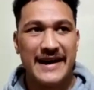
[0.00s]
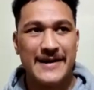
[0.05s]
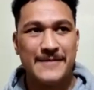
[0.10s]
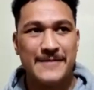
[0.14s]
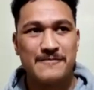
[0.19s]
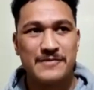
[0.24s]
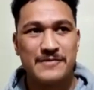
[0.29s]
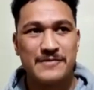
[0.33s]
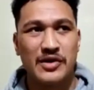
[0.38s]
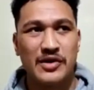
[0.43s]

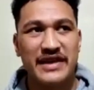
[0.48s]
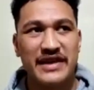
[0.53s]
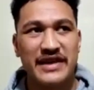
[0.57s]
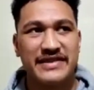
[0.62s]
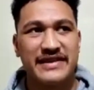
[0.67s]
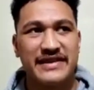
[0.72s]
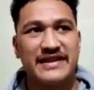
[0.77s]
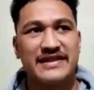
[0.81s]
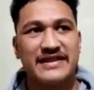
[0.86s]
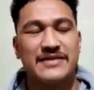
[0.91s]
Do I
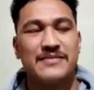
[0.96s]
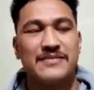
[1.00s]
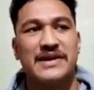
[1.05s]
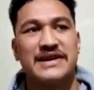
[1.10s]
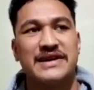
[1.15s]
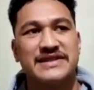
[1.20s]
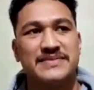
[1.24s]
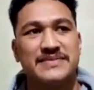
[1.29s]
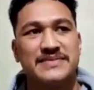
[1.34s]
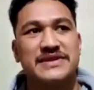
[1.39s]
think the
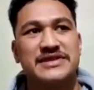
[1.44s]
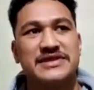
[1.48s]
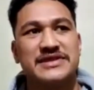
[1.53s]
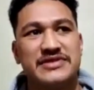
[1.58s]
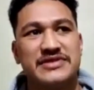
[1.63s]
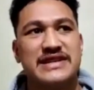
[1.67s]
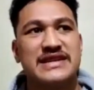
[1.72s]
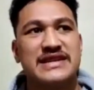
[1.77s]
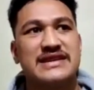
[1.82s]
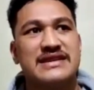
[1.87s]
bicep
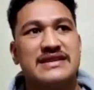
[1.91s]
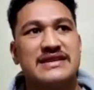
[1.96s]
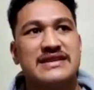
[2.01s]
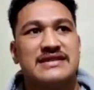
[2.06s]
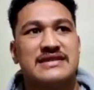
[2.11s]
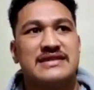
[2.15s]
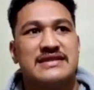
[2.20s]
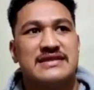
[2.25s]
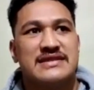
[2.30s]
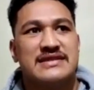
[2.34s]
injury
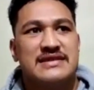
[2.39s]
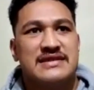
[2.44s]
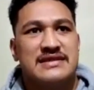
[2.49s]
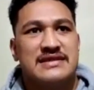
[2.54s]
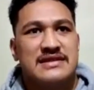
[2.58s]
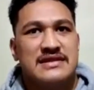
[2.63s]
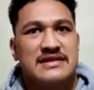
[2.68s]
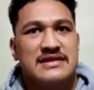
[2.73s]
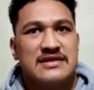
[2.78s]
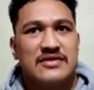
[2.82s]

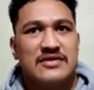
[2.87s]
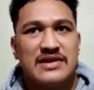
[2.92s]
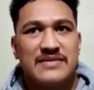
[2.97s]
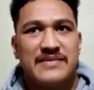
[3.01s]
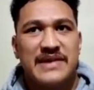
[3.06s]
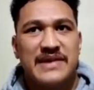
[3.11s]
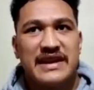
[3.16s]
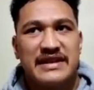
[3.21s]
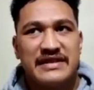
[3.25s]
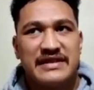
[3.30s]
would have
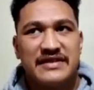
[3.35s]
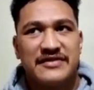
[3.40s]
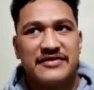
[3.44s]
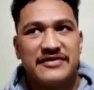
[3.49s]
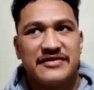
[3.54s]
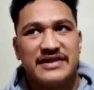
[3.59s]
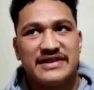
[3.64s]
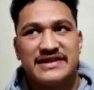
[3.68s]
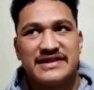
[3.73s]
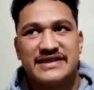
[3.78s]
made a
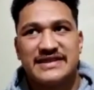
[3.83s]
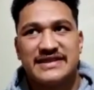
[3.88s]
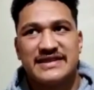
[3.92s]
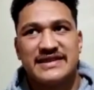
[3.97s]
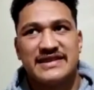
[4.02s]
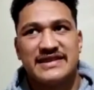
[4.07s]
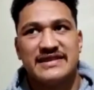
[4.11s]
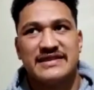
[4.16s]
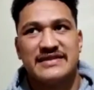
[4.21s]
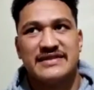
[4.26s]
difference?
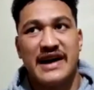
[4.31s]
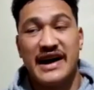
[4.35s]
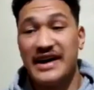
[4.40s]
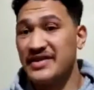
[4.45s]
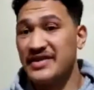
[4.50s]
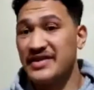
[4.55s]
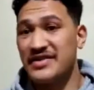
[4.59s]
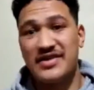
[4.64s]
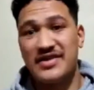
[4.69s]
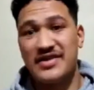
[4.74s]
I
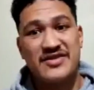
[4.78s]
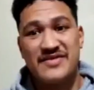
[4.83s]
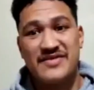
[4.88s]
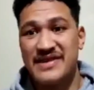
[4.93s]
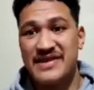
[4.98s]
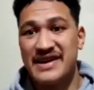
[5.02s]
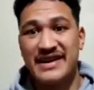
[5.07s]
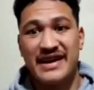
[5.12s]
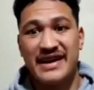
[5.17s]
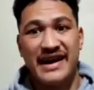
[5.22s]
don't know,
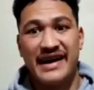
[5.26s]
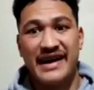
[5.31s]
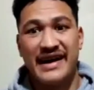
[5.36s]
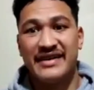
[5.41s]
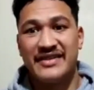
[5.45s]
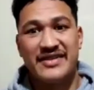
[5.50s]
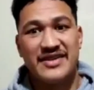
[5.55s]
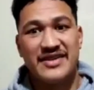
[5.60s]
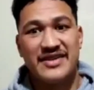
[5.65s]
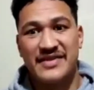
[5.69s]
man. I
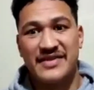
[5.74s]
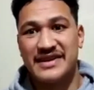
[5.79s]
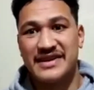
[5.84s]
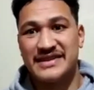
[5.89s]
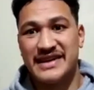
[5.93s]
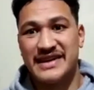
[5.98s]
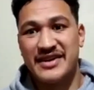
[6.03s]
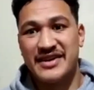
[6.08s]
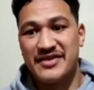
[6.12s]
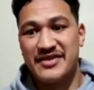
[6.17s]
don't know, because
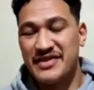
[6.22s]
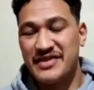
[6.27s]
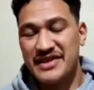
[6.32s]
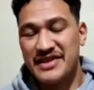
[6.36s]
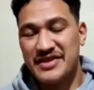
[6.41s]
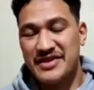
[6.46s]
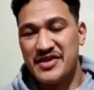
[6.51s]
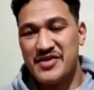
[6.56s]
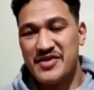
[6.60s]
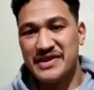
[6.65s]
I don't really
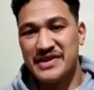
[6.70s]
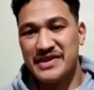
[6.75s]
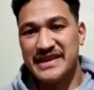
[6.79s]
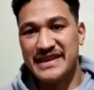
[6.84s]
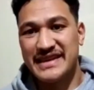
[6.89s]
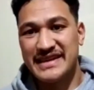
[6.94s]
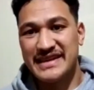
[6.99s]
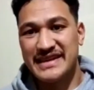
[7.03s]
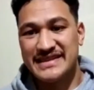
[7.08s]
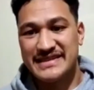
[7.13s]
know what the
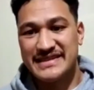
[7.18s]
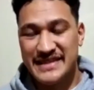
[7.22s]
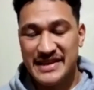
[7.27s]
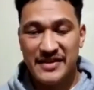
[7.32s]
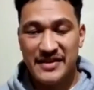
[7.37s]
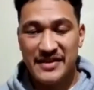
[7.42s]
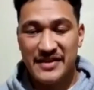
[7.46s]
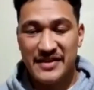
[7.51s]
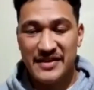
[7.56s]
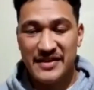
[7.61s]
extent
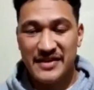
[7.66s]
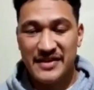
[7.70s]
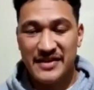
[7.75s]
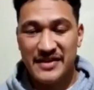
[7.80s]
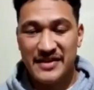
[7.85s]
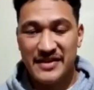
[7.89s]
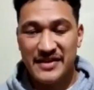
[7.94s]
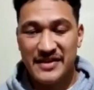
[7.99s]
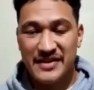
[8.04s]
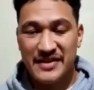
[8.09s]
of the
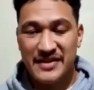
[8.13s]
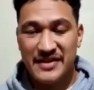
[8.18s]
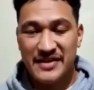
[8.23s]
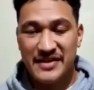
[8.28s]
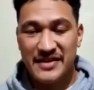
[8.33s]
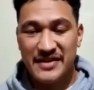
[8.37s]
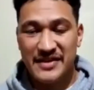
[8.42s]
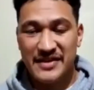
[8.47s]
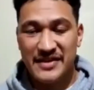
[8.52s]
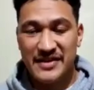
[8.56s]
damage was.
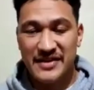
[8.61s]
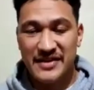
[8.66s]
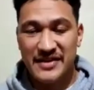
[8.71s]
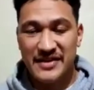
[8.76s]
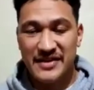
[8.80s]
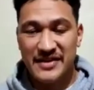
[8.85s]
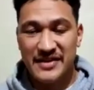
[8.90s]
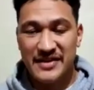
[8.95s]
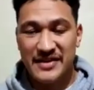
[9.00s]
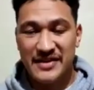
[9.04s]
I don't know
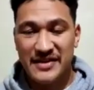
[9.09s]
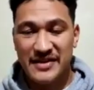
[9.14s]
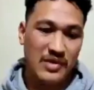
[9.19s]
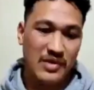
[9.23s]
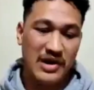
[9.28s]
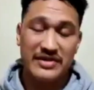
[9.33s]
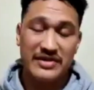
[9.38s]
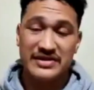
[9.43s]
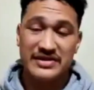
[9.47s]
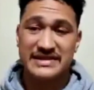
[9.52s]
where
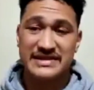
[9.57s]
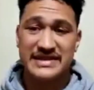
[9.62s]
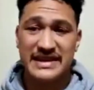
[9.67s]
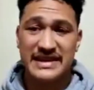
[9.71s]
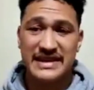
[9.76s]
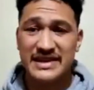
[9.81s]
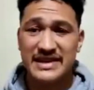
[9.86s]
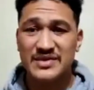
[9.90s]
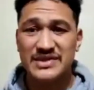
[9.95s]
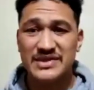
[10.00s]

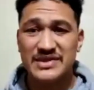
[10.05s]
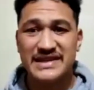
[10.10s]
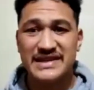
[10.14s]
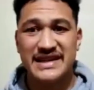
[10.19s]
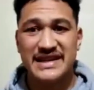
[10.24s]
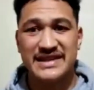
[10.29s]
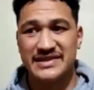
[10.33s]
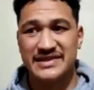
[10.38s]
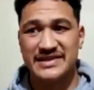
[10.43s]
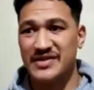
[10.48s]
Wilder's head
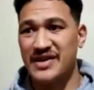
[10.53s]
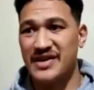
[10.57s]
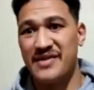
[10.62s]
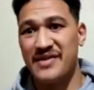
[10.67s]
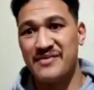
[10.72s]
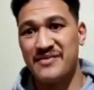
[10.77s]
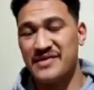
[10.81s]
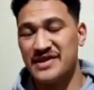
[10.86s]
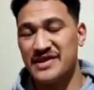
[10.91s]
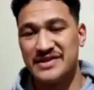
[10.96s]
was at, so
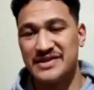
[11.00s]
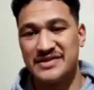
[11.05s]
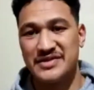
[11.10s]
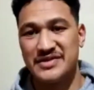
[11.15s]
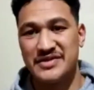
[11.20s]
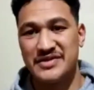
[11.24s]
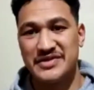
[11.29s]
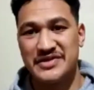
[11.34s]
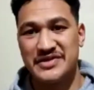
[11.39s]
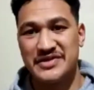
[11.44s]
I'm not
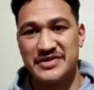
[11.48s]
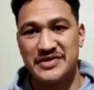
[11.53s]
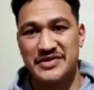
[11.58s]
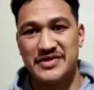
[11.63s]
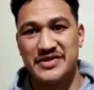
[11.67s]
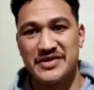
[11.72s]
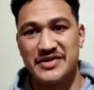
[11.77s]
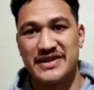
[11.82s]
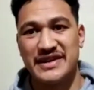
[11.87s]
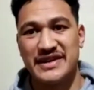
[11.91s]
too
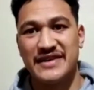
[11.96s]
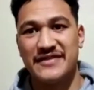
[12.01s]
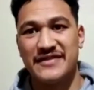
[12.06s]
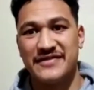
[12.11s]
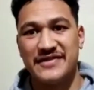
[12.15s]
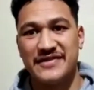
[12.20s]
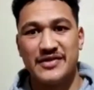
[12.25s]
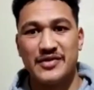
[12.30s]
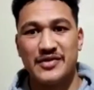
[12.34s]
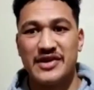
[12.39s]
sure
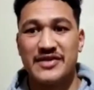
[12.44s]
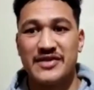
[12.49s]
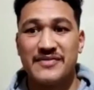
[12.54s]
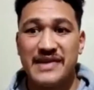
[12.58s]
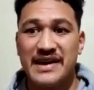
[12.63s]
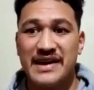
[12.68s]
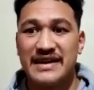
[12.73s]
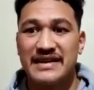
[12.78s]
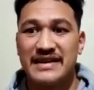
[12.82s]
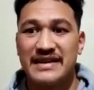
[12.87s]
if it would have
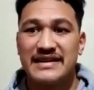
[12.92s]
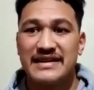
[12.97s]
made